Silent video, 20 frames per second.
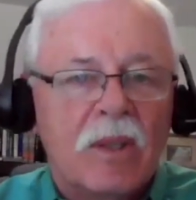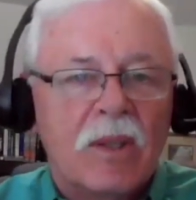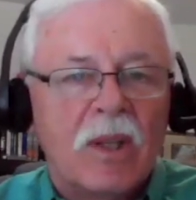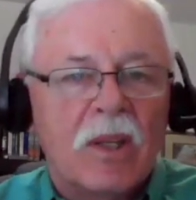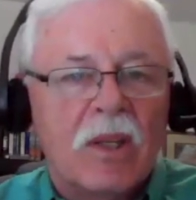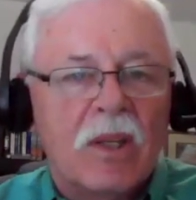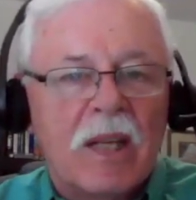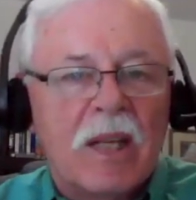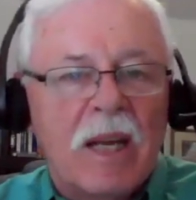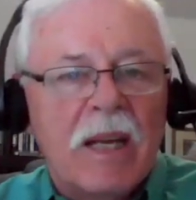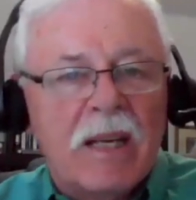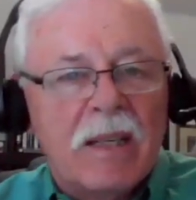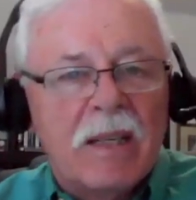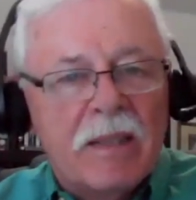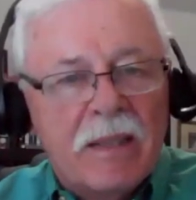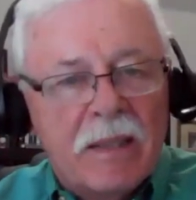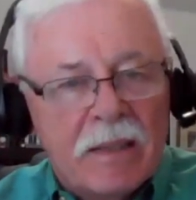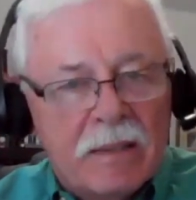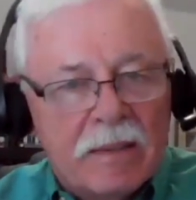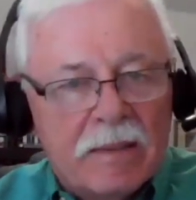the
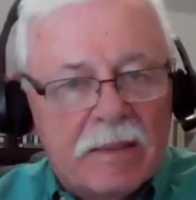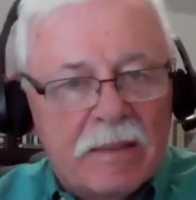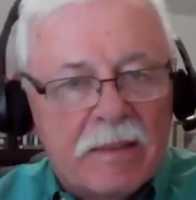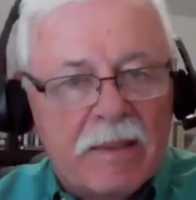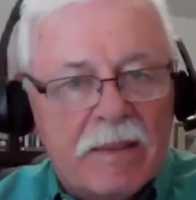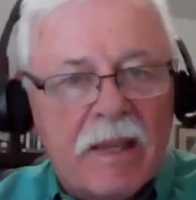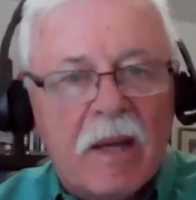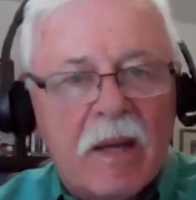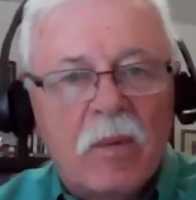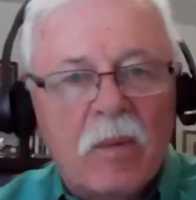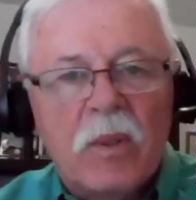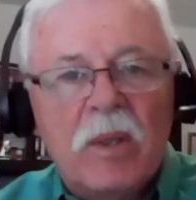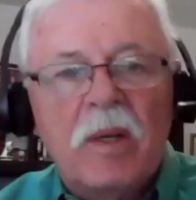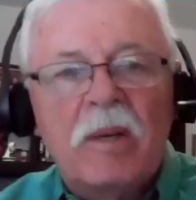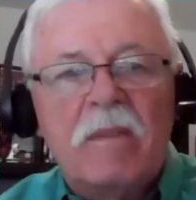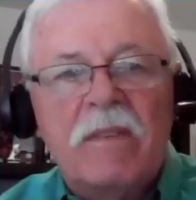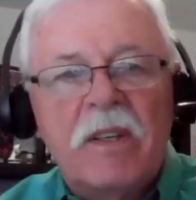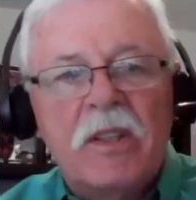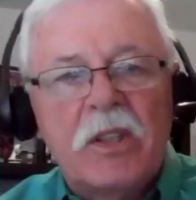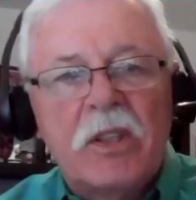land that would
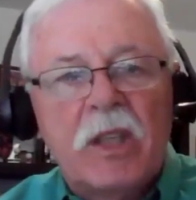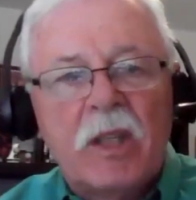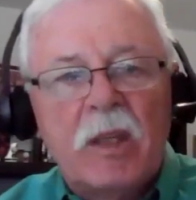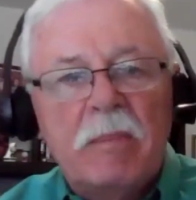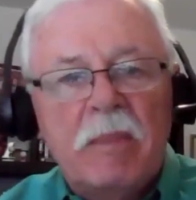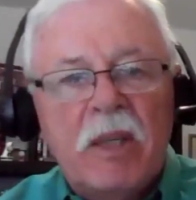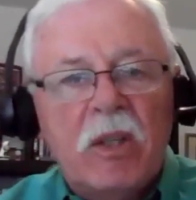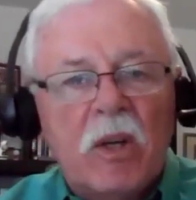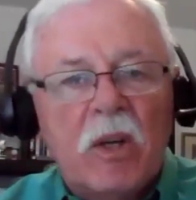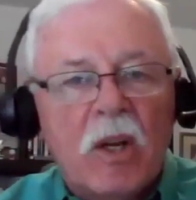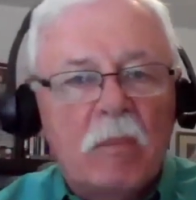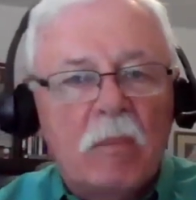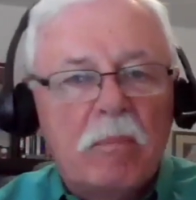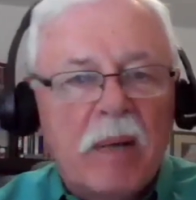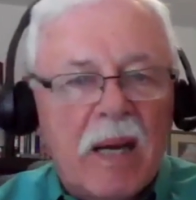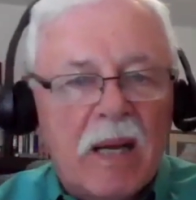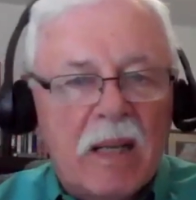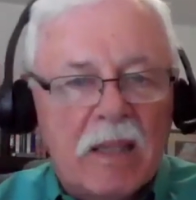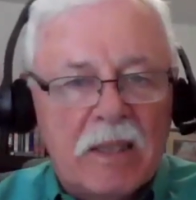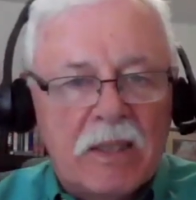eventually be called
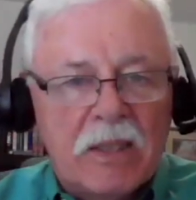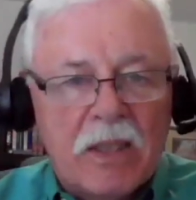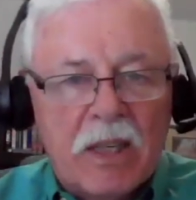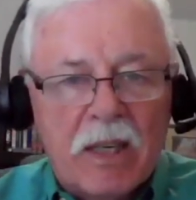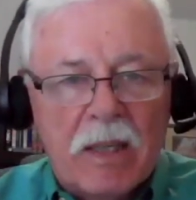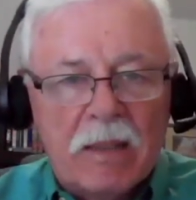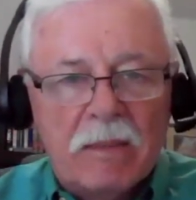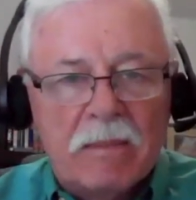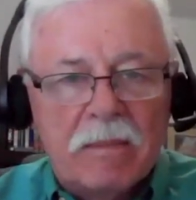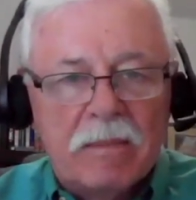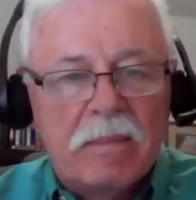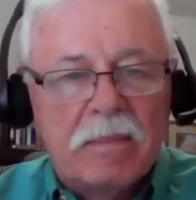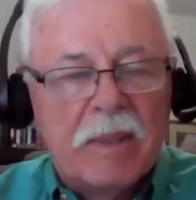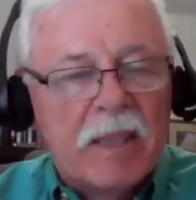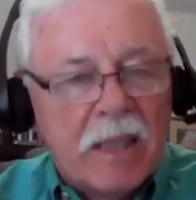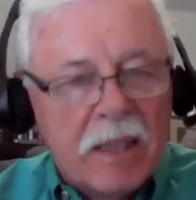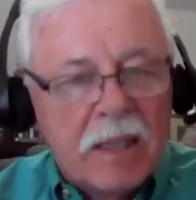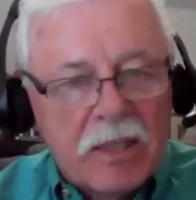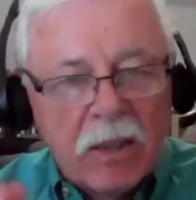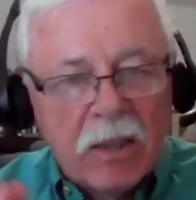Palestine,
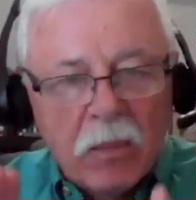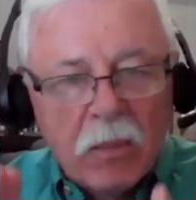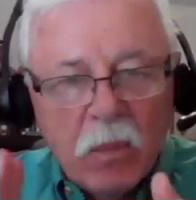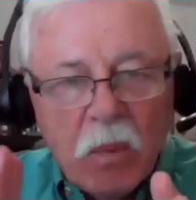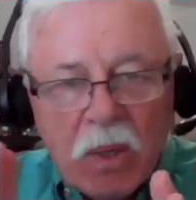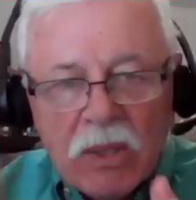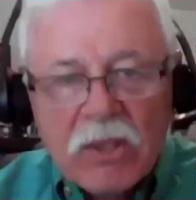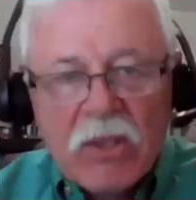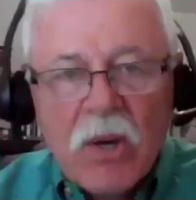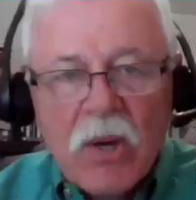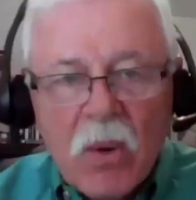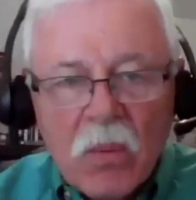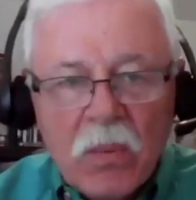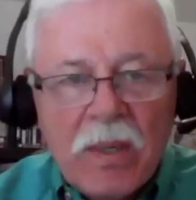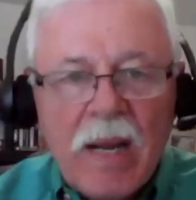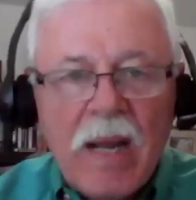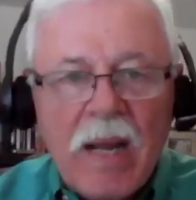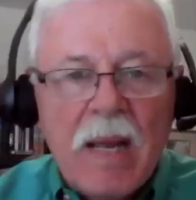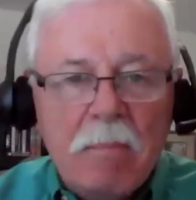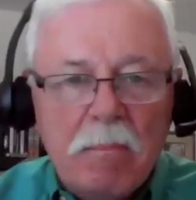because there was no
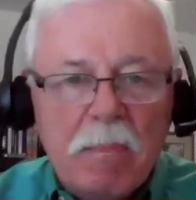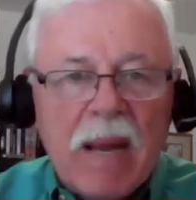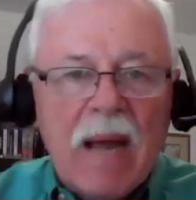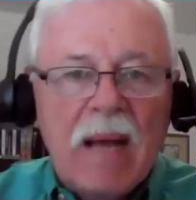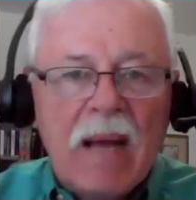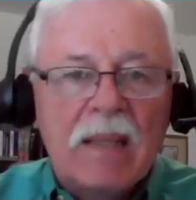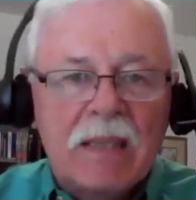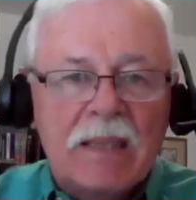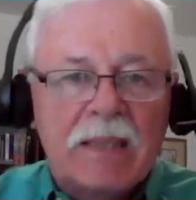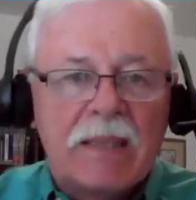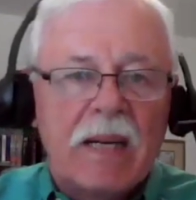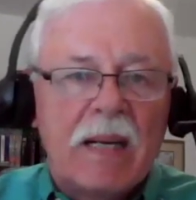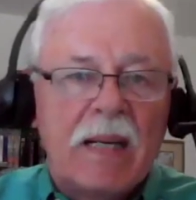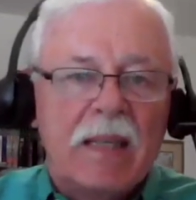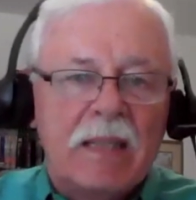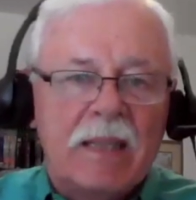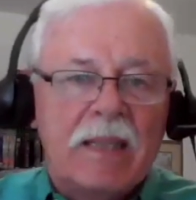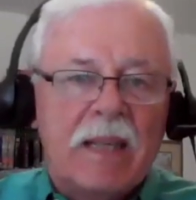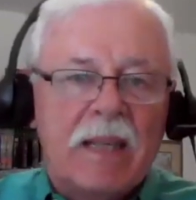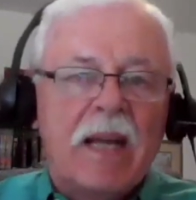name
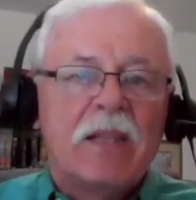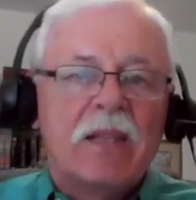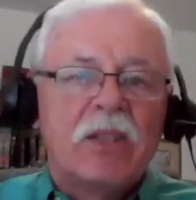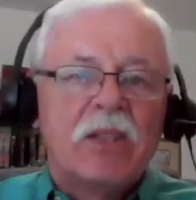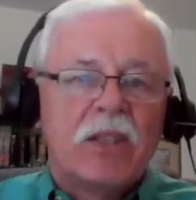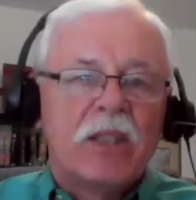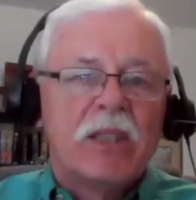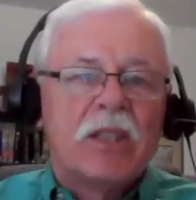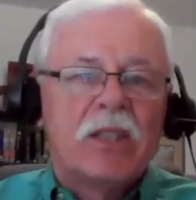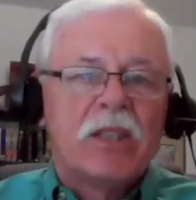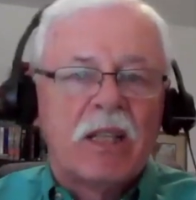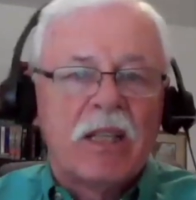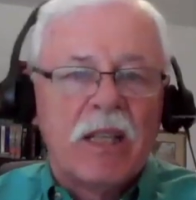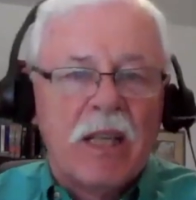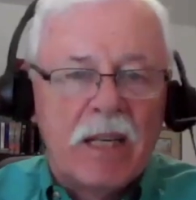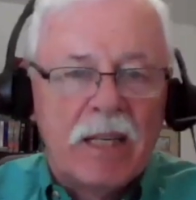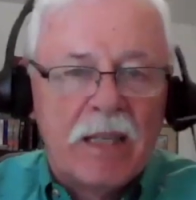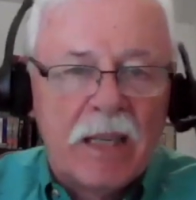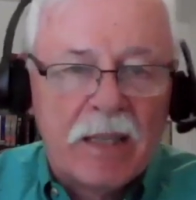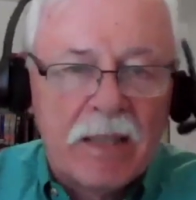Palestine attached to this
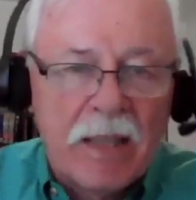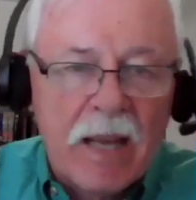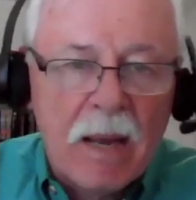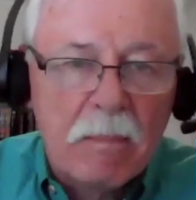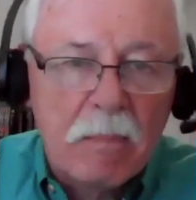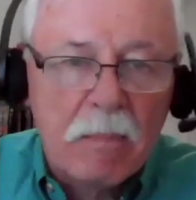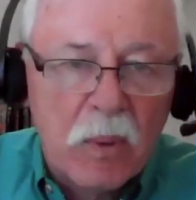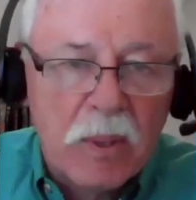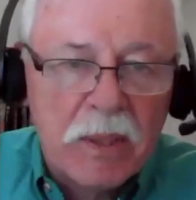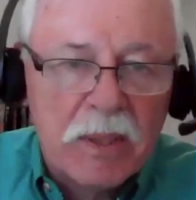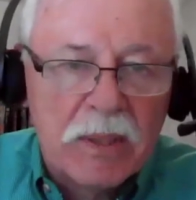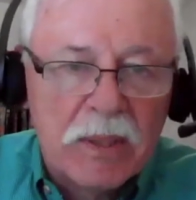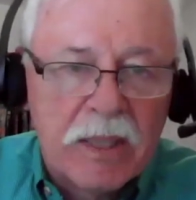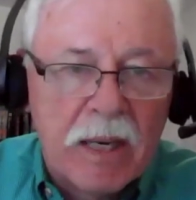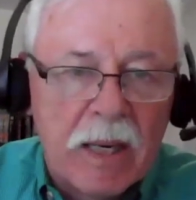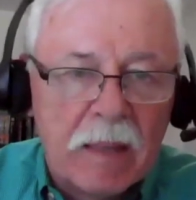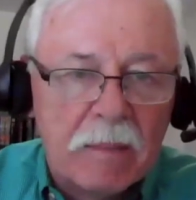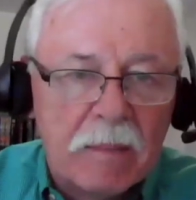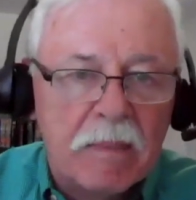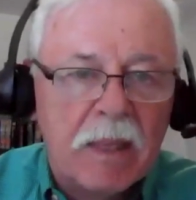land at that point in
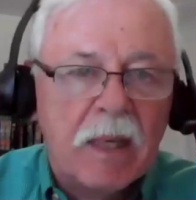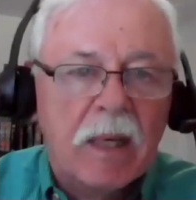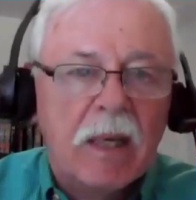time.